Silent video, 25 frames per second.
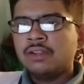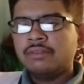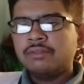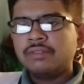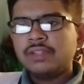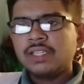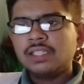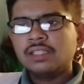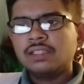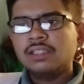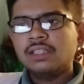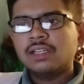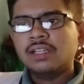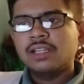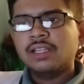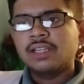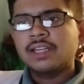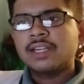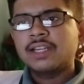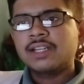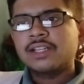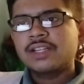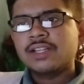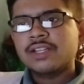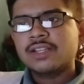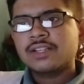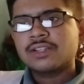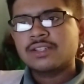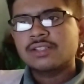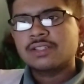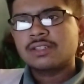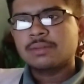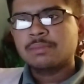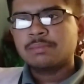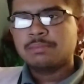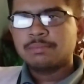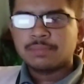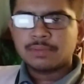with the
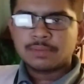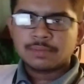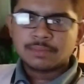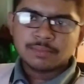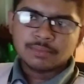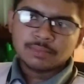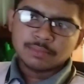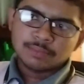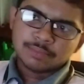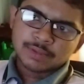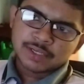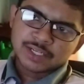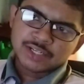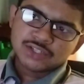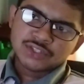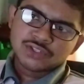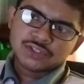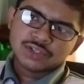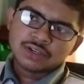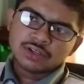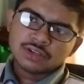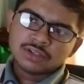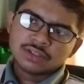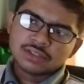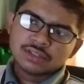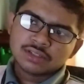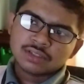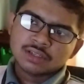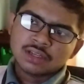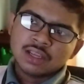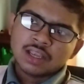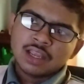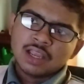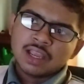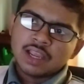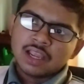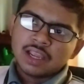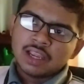greatest precision
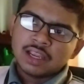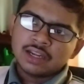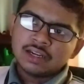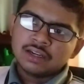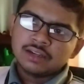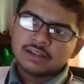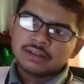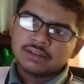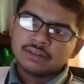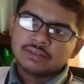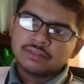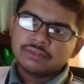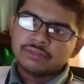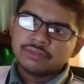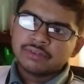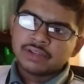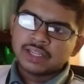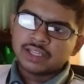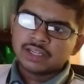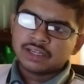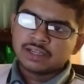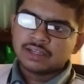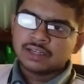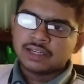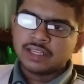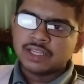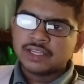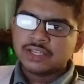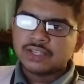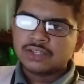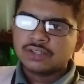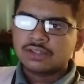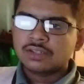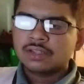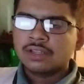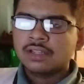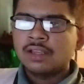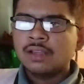and
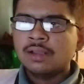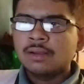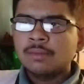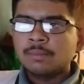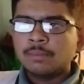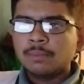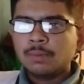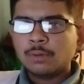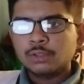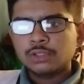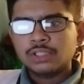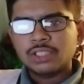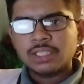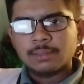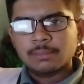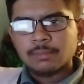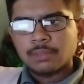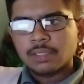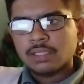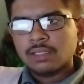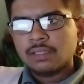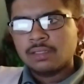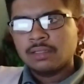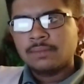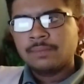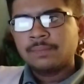fairness possible.